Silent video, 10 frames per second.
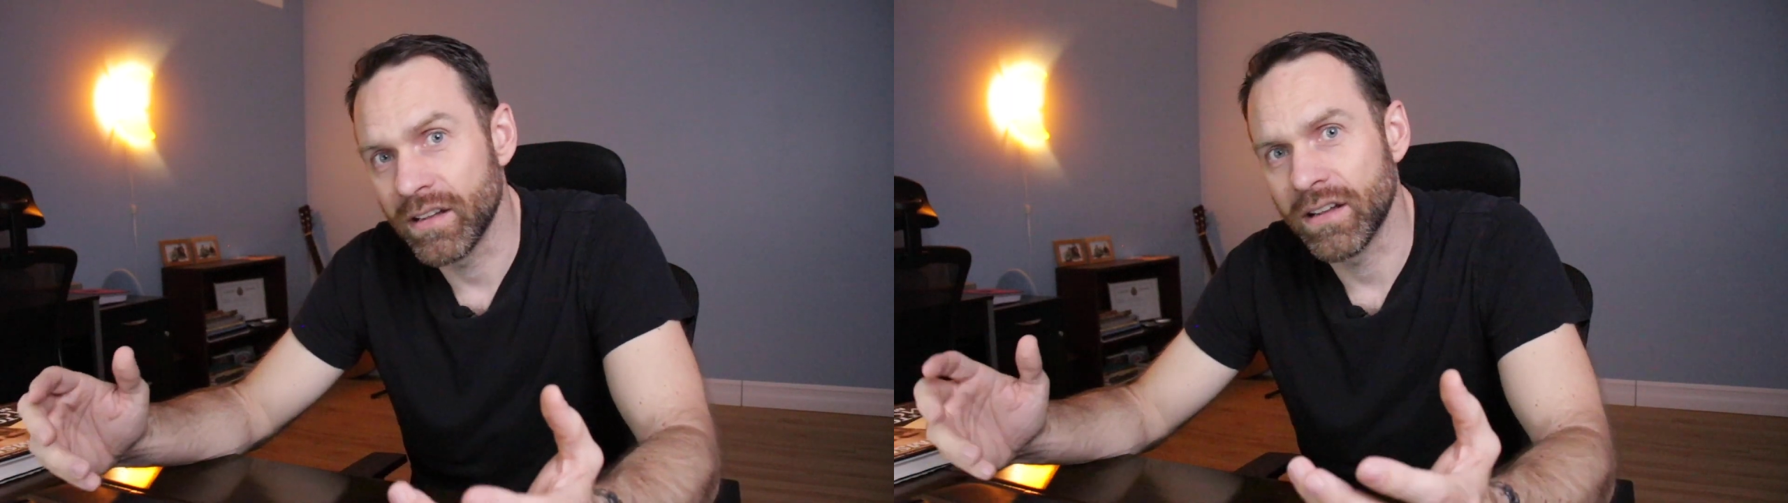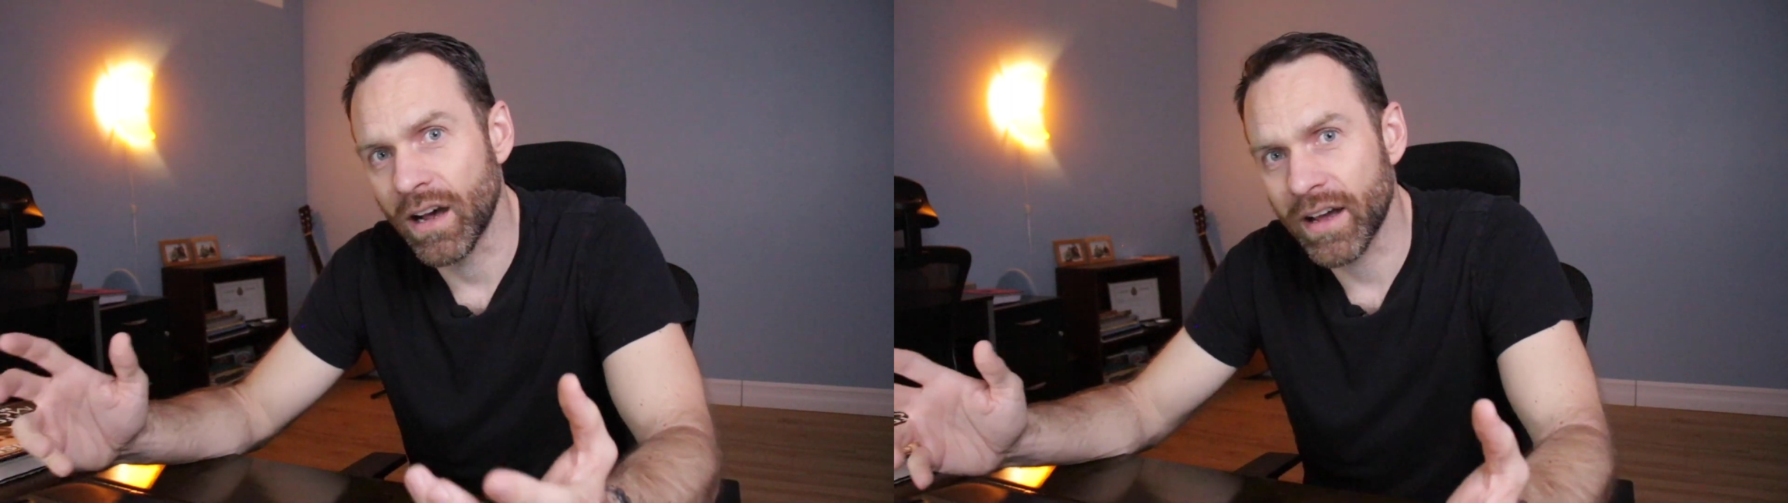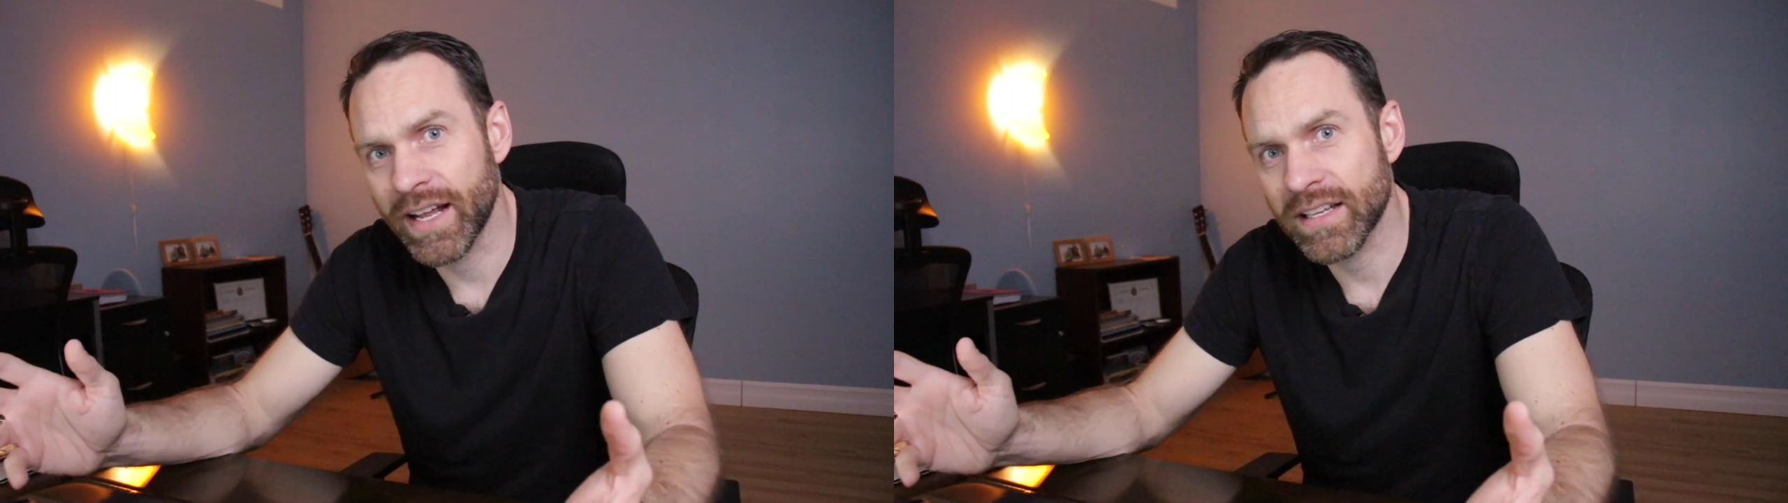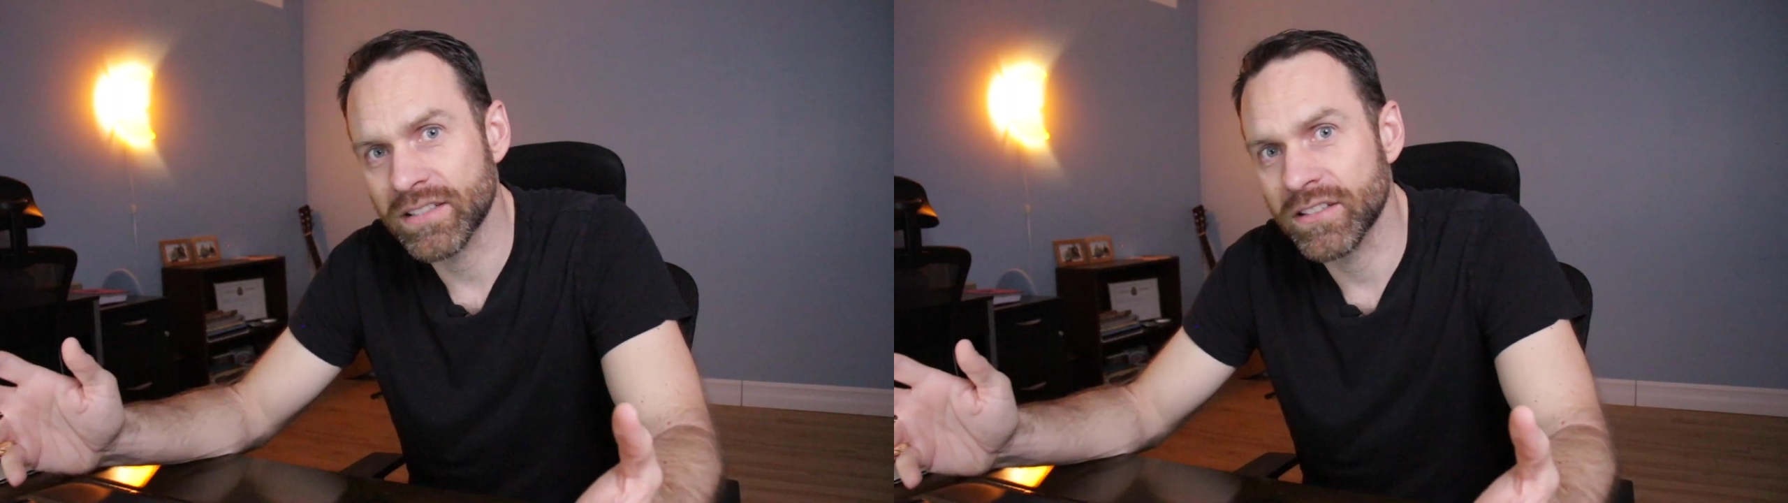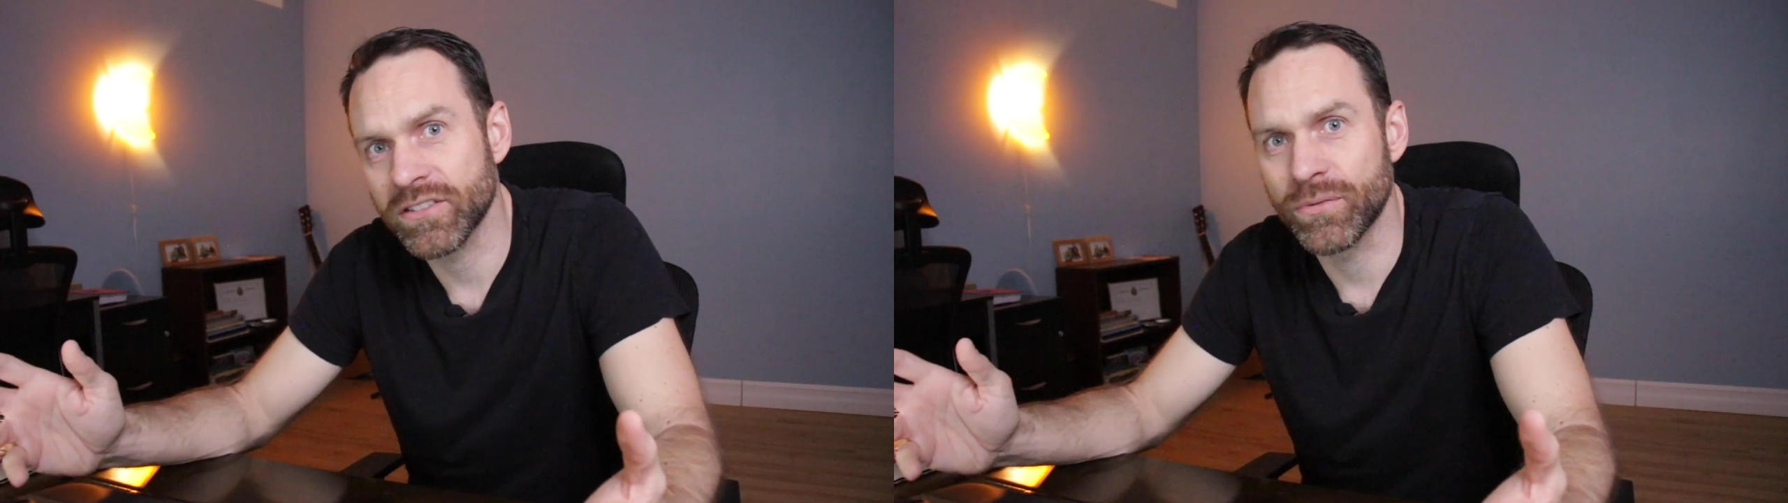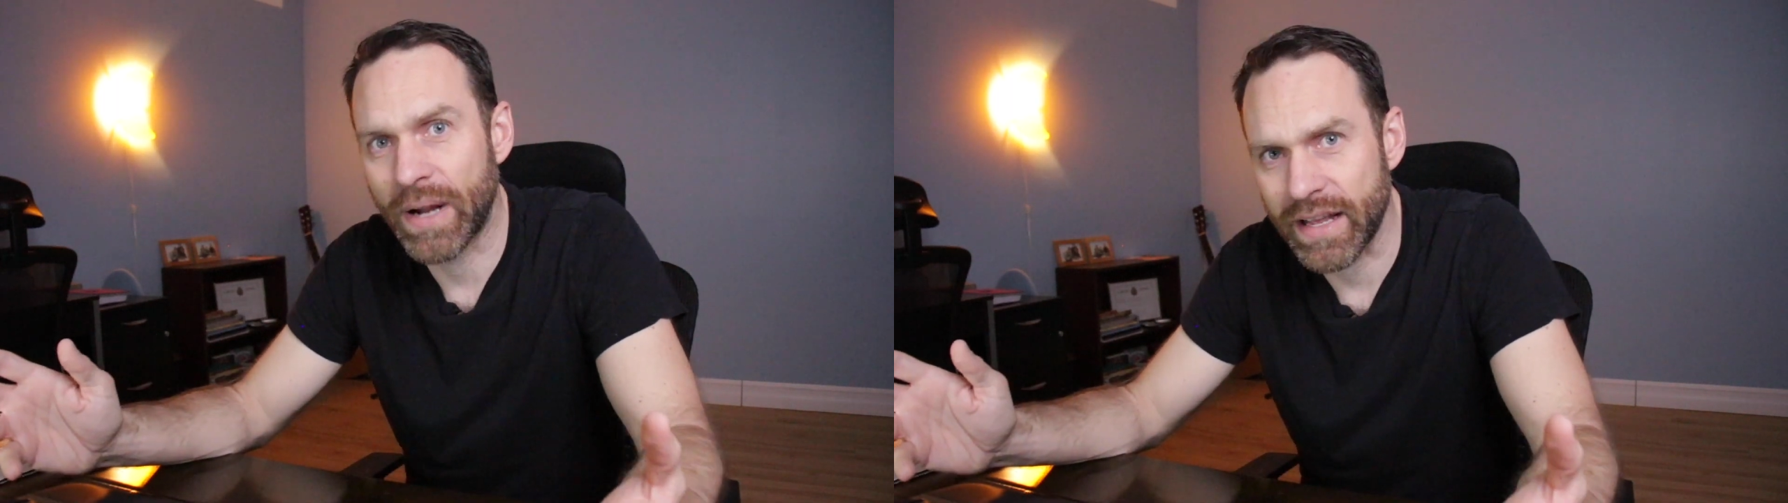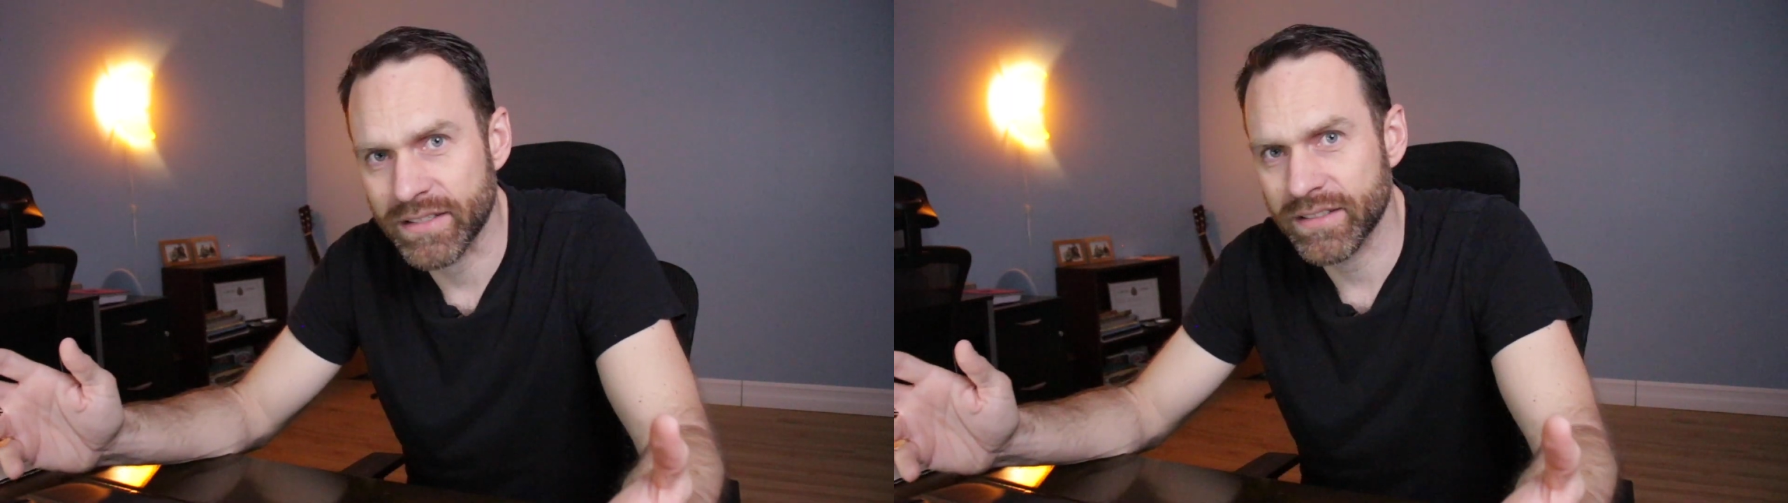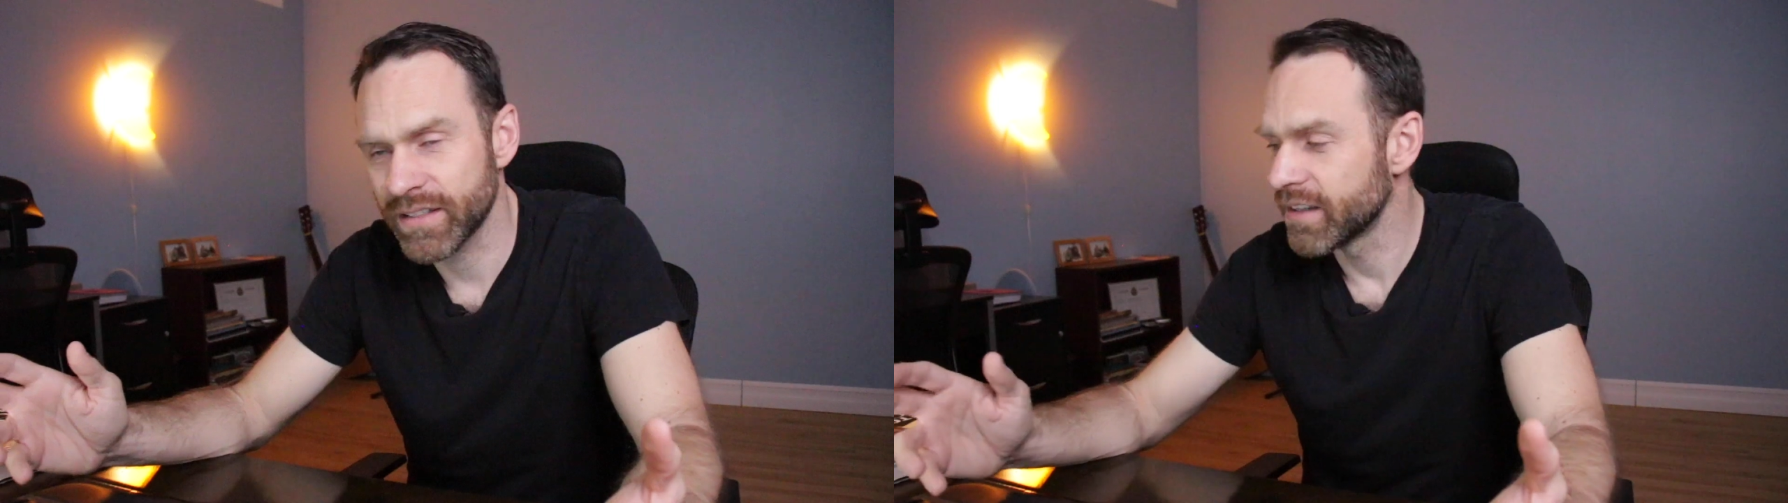God asked us to
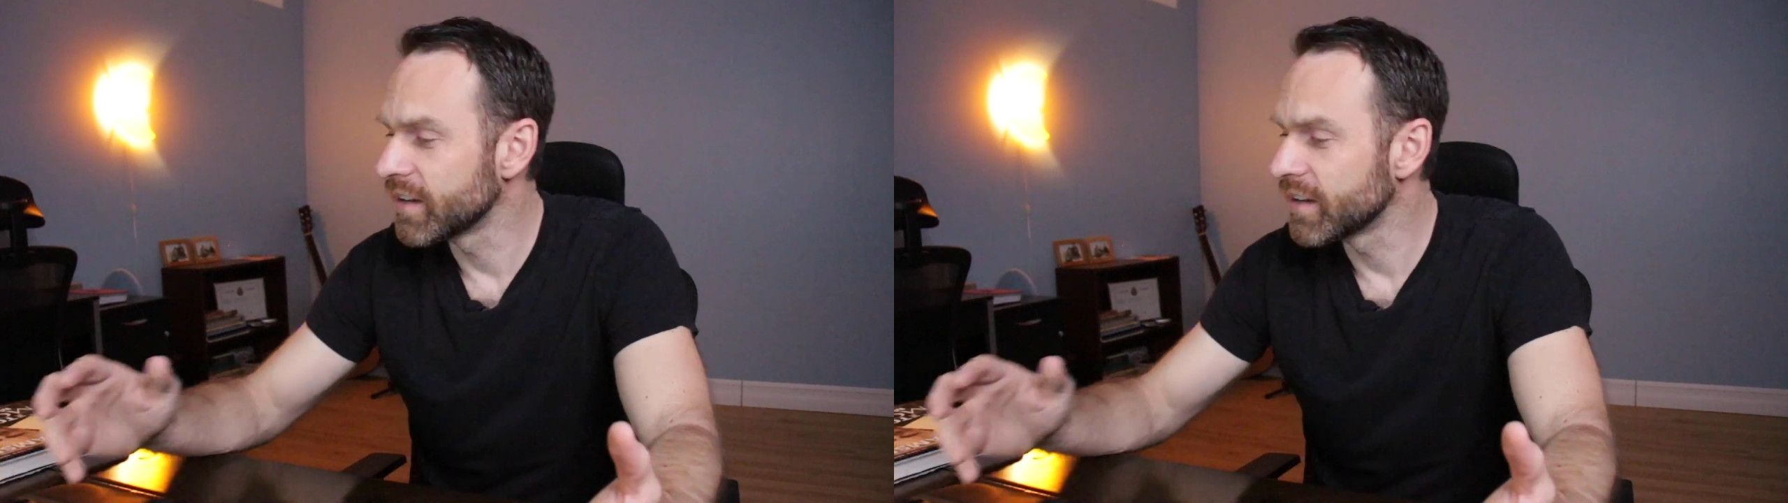rest.